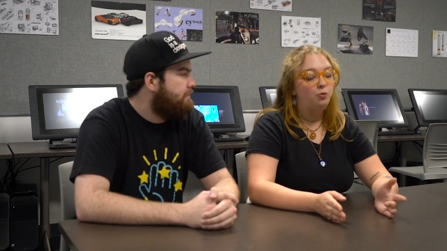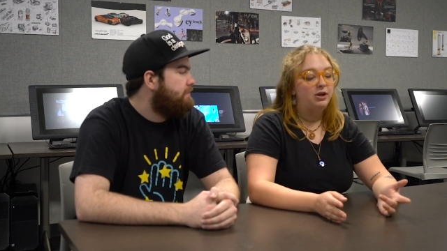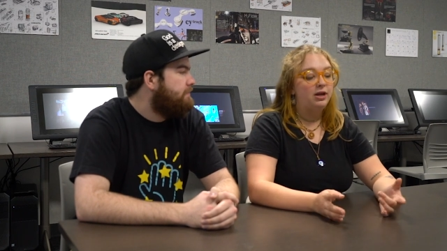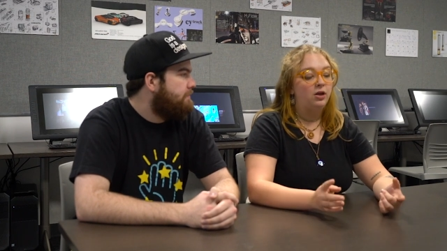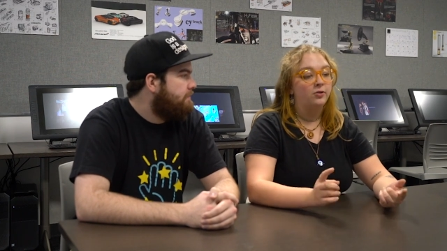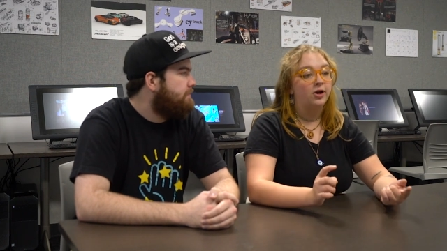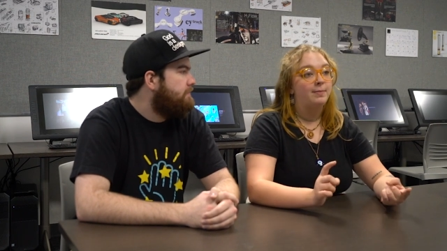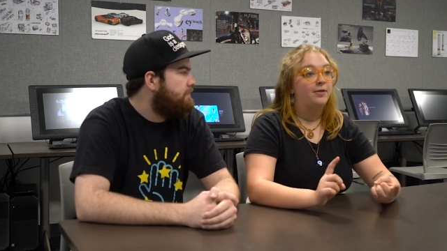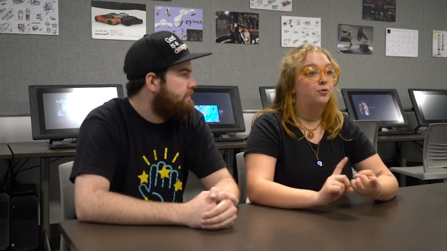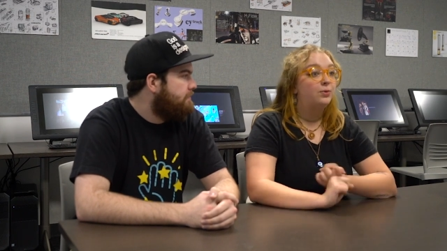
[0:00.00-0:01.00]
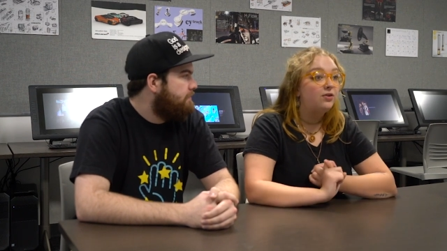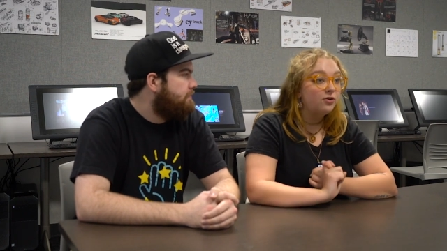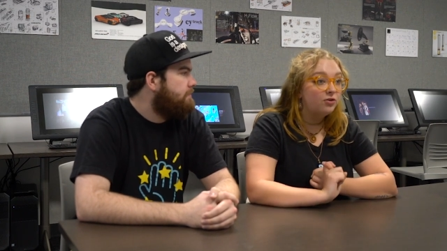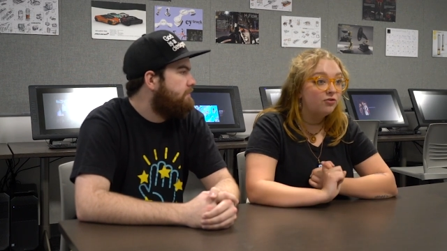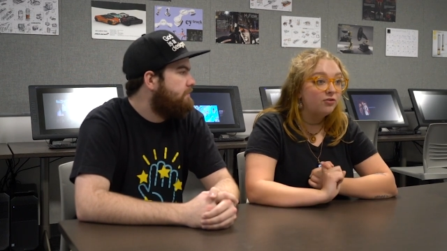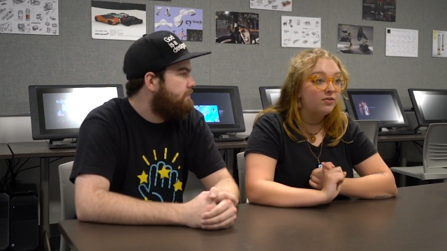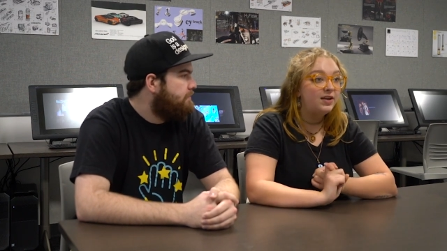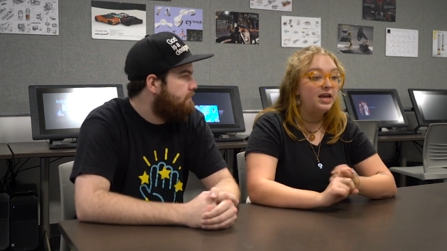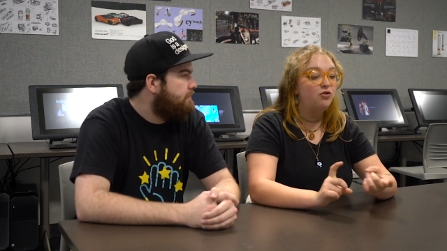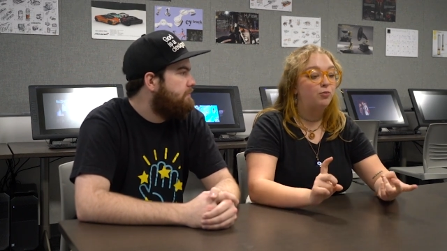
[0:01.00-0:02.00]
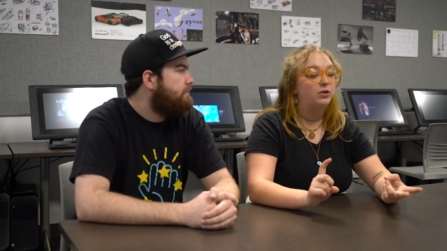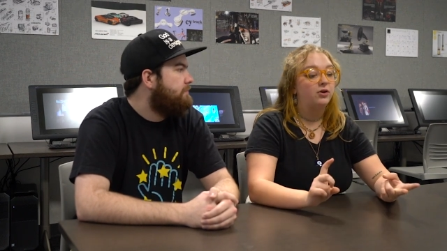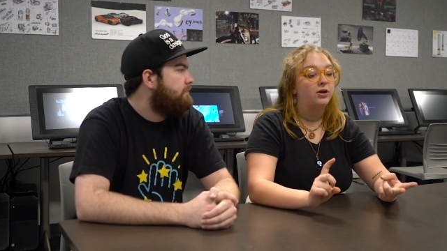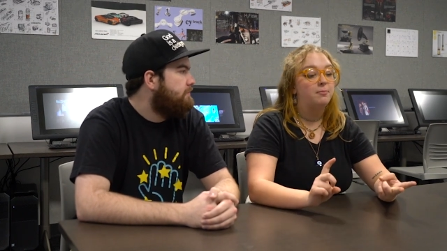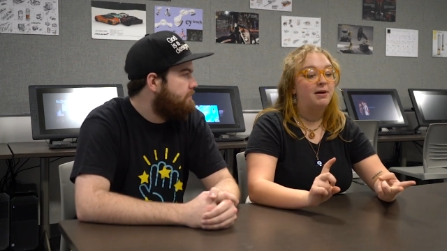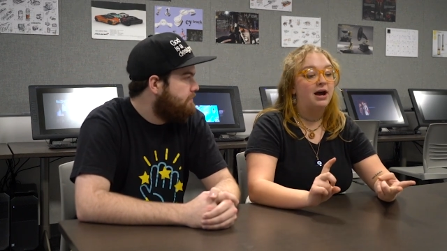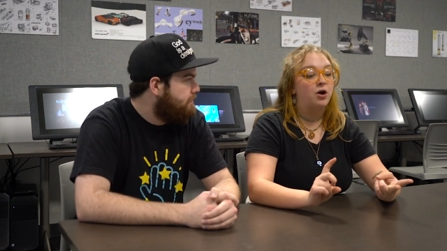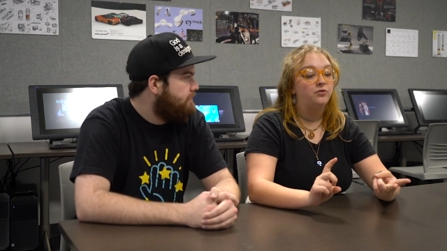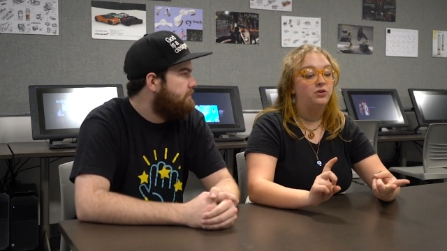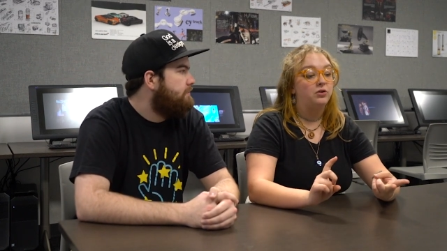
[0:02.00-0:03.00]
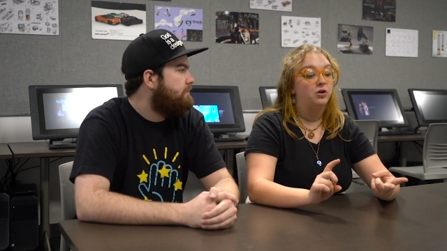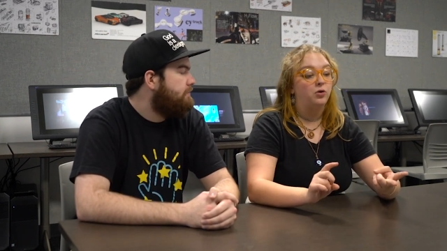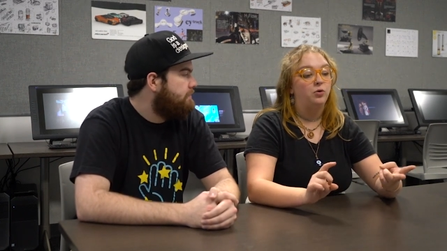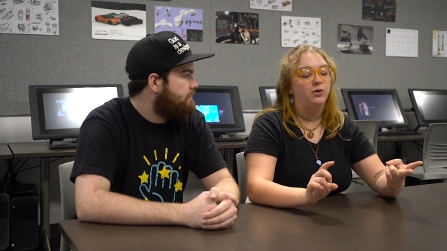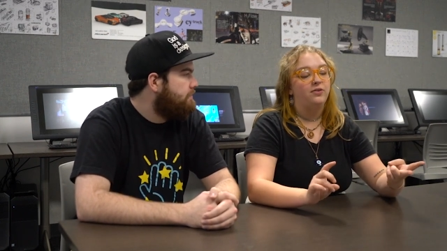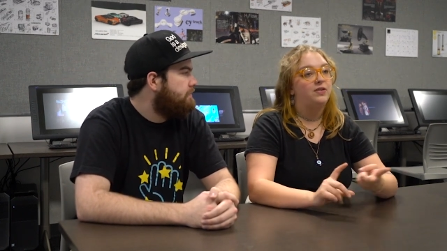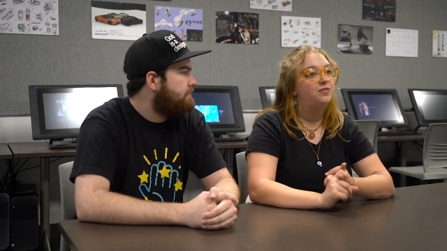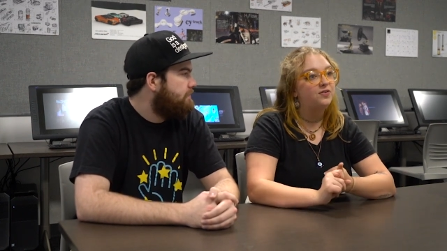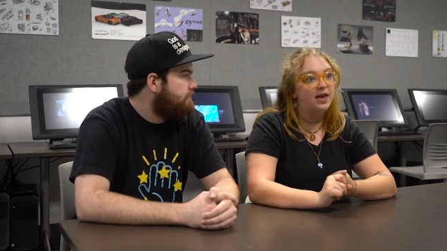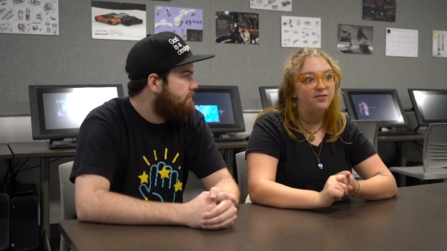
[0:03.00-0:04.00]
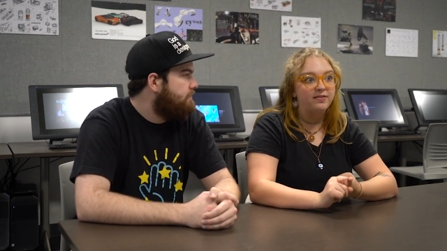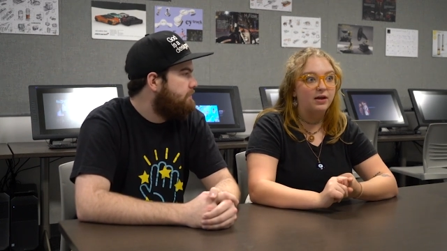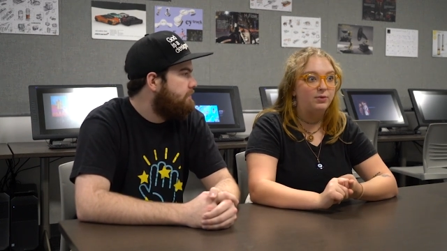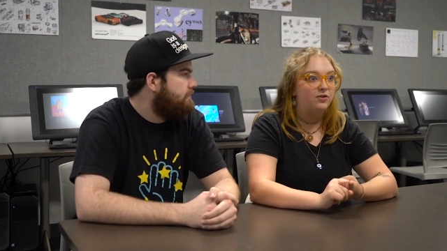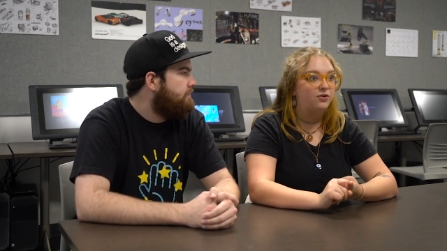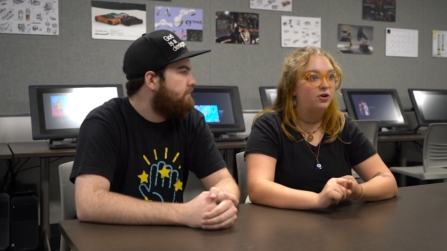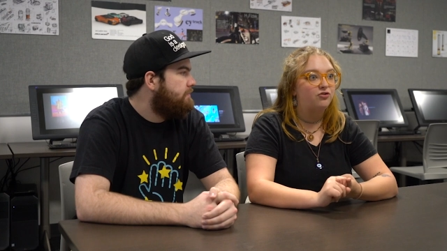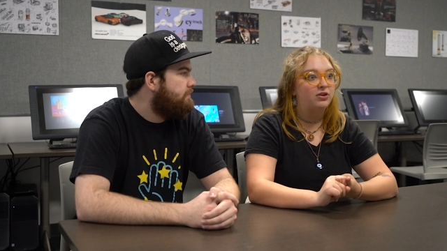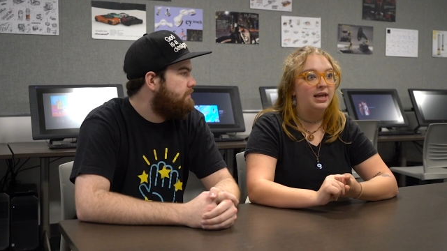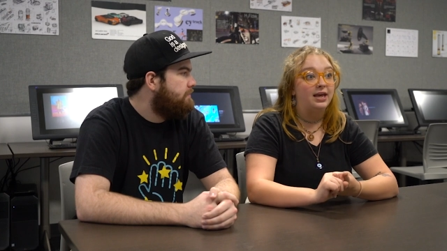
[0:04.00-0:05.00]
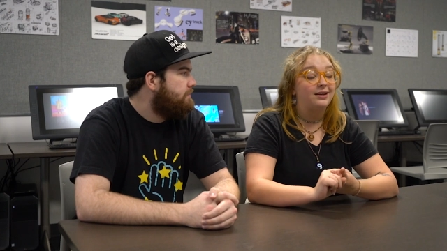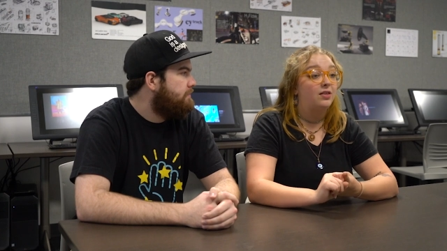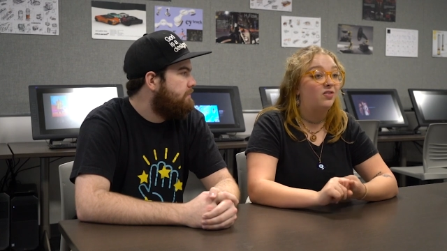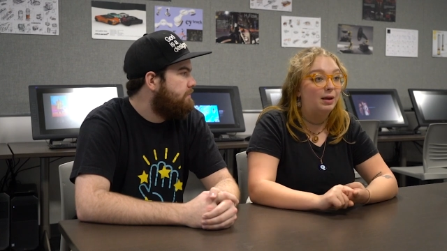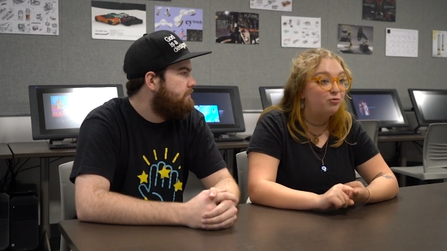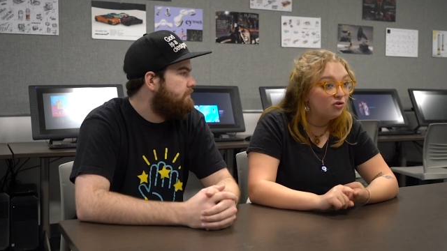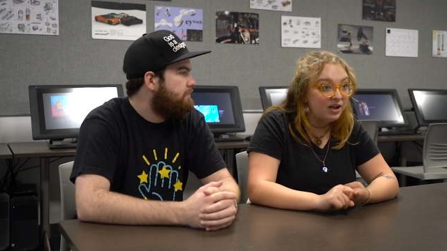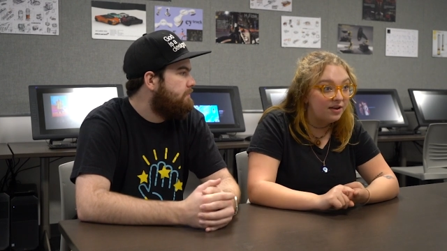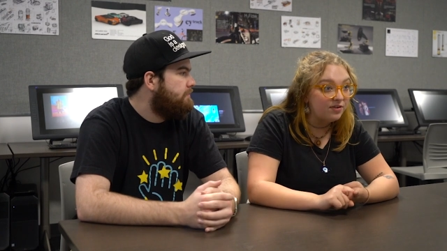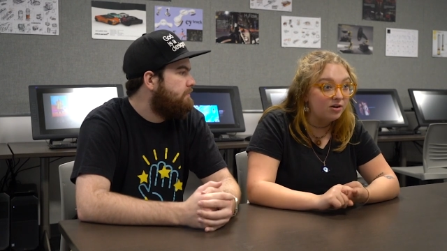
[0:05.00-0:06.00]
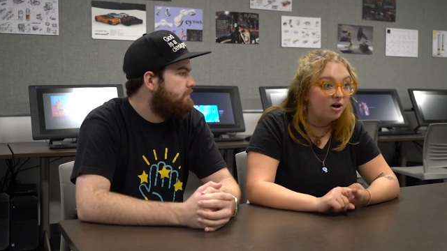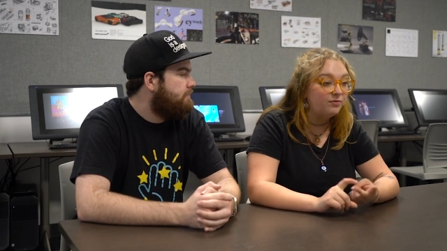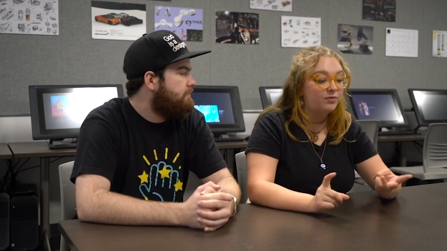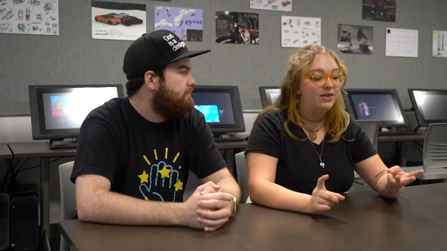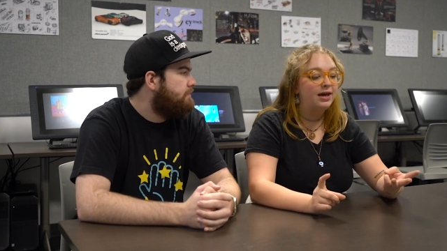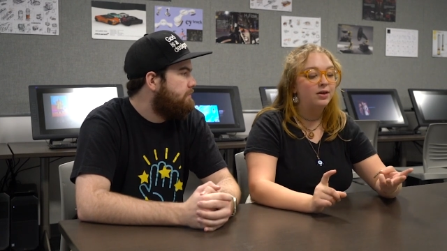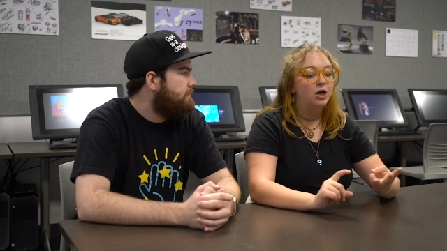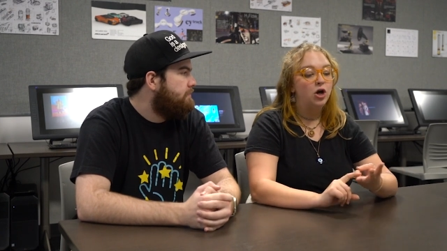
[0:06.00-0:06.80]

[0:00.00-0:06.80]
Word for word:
Speaker 1: We learn about the research stage, we learn about, you know, synthesizing that research and conceptualizing off of that.